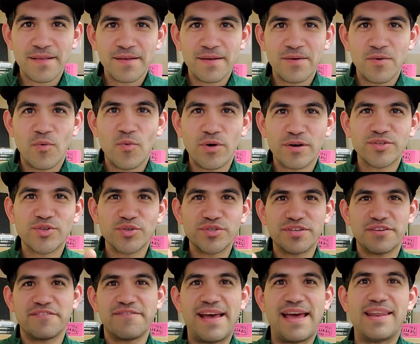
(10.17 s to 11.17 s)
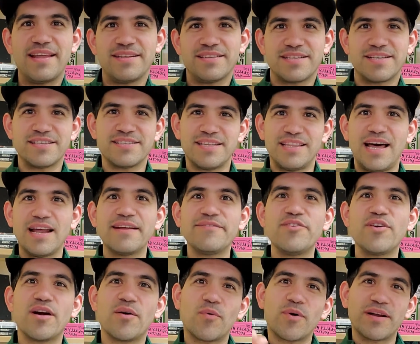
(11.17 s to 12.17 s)
work towards your advantage? Because a lot of
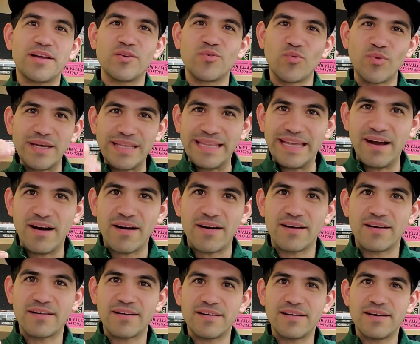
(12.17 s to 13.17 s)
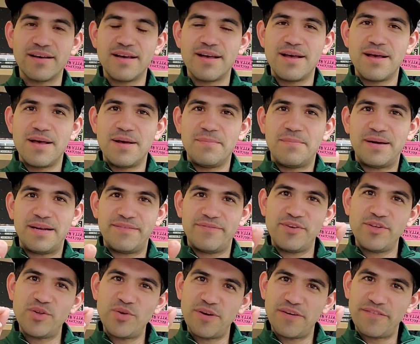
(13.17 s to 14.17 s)
you are working really hard, but if you
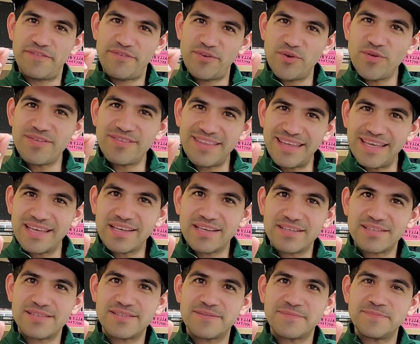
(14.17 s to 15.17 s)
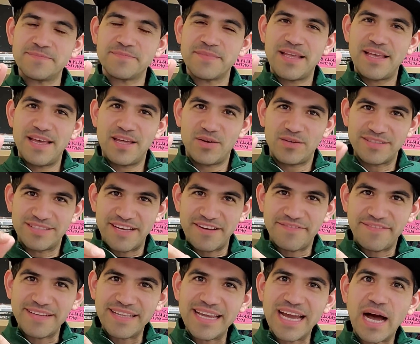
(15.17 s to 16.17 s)
do a few things, it'll
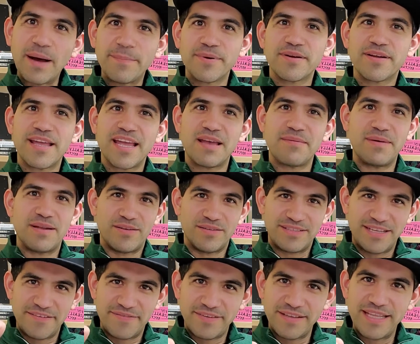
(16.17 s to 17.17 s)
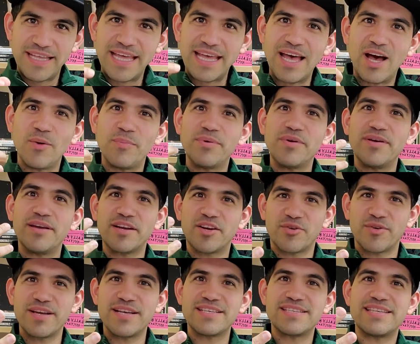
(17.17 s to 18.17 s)
definitely up your game. It'll definitely help you
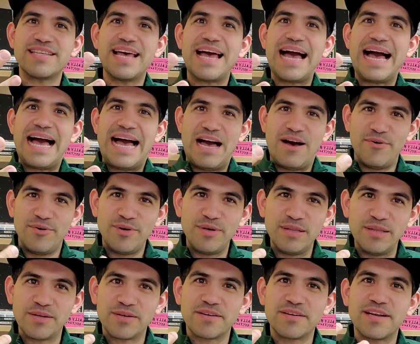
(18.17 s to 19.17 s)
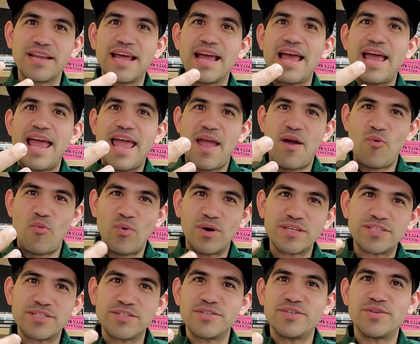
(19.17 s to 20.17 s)
increase how you learn and
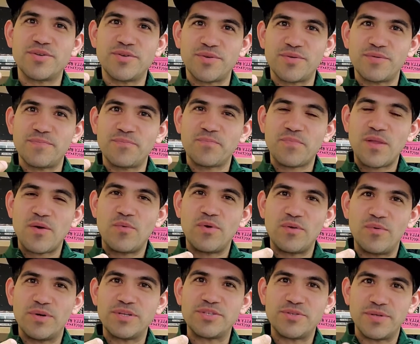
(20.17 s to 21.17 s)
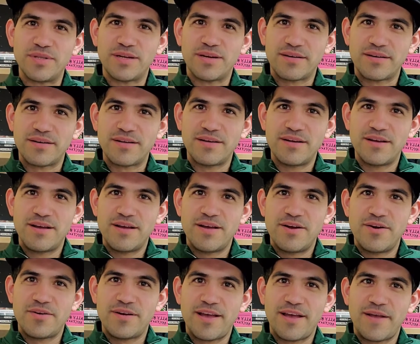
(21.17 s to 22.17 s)
what you do with what you learn.
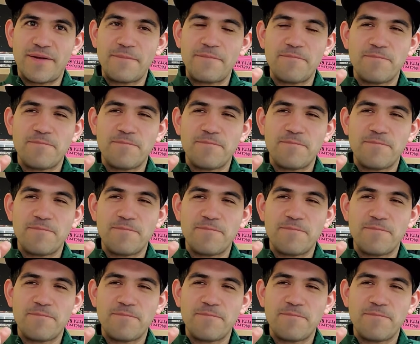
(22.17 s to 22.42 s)
Okay,